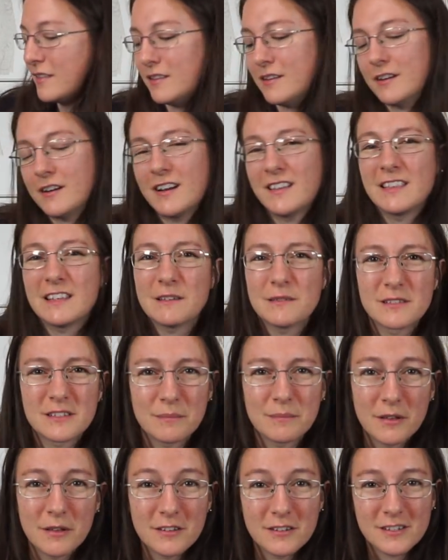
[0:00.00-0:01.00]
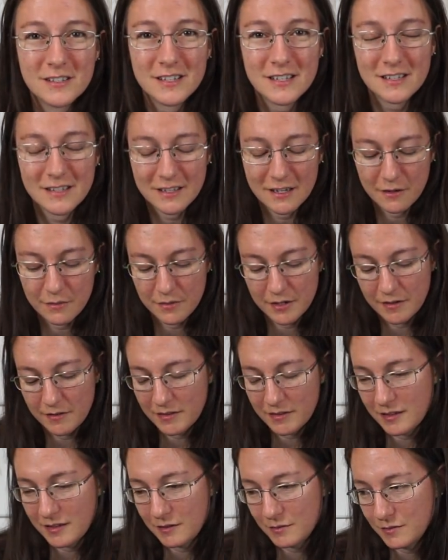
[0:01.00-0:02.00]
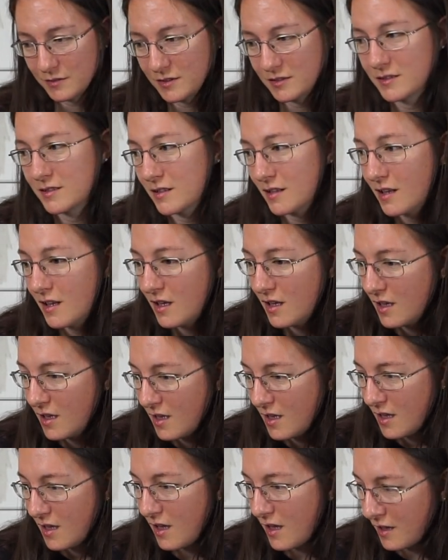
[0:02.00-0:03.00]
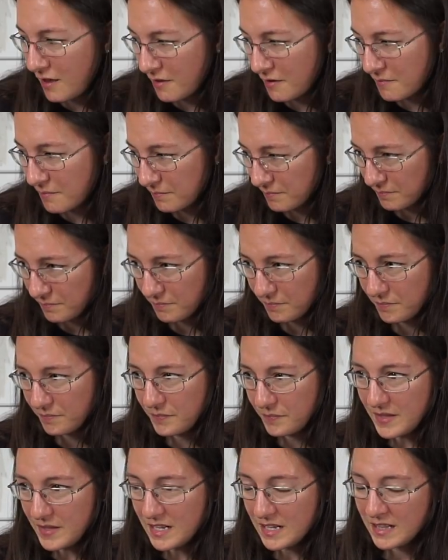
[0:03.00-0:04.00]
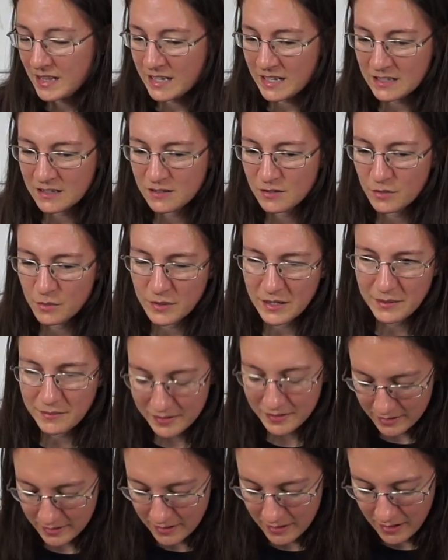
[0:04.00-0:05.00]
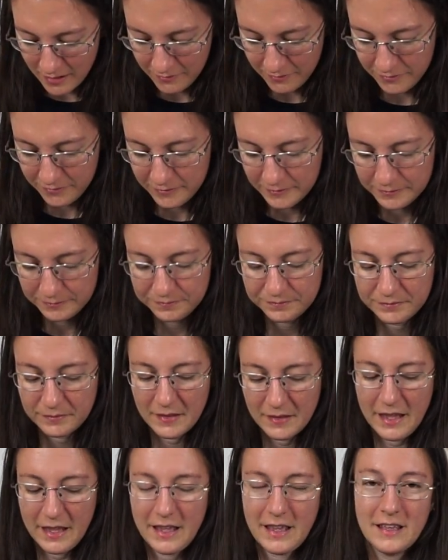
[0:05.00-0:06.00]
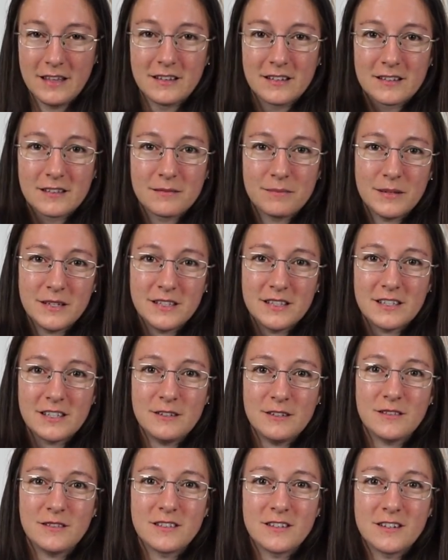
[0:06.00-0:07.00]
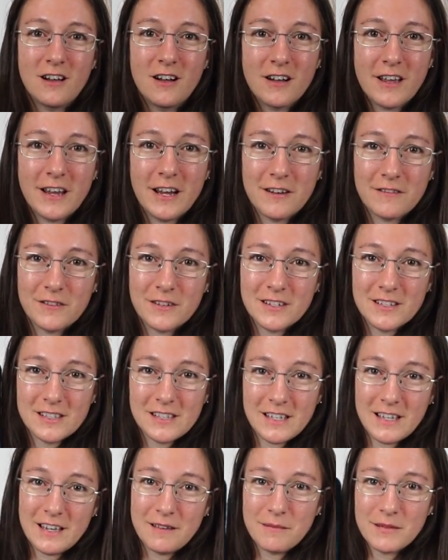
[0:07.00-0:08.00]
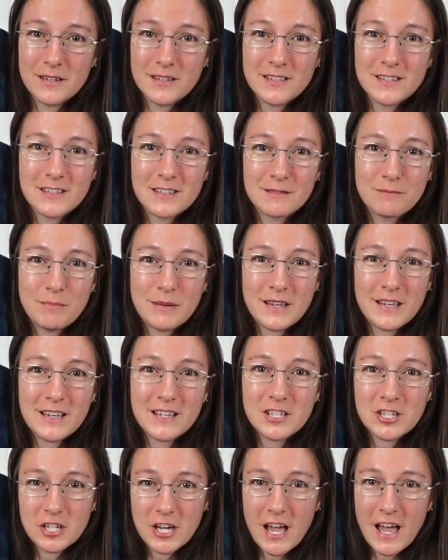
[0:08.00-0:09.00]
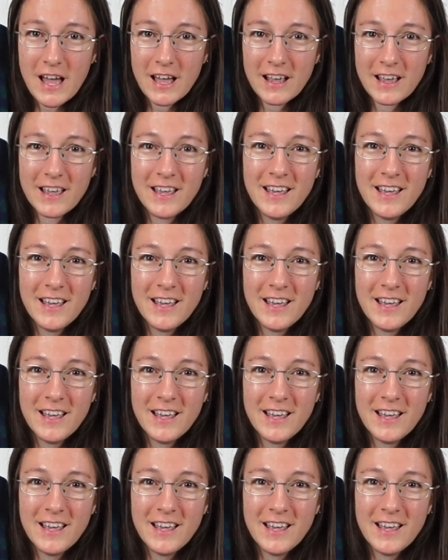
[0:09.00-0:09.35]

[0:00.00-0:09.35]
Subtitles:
their, I think it was their Mother's Day sale when everything was like 20% off. And please excuse the dog here if you can see it, but it's this big check